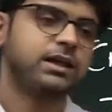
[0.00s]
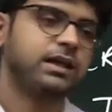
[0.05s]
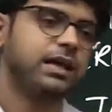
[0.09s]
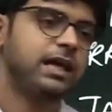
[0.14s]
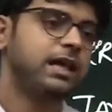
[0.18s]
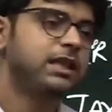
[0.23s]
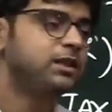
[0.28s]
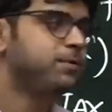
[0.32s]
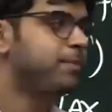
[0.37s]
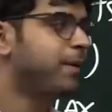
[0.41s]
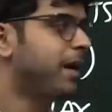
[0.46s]

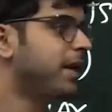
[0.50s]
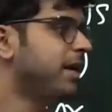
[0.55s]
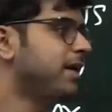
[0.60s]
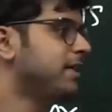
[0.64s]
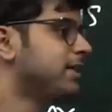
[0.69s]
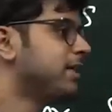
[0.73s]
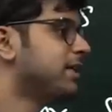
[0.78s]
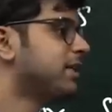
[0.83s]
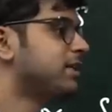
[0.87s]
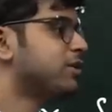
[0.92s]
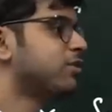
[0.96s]
In Spanish,
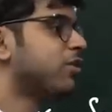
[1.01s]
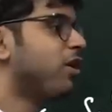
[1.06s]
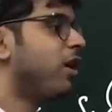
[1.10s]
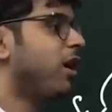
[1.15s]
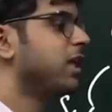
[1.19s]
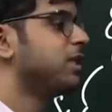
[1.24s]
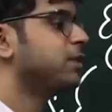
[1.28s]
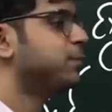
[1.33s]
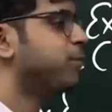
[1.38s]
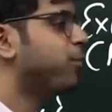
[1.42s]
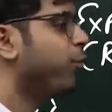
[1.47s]
it is called
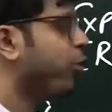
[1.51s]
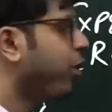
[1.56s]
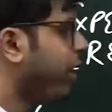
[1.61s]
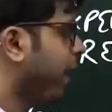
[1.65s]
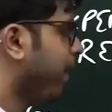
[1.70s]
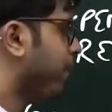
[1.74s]
as muy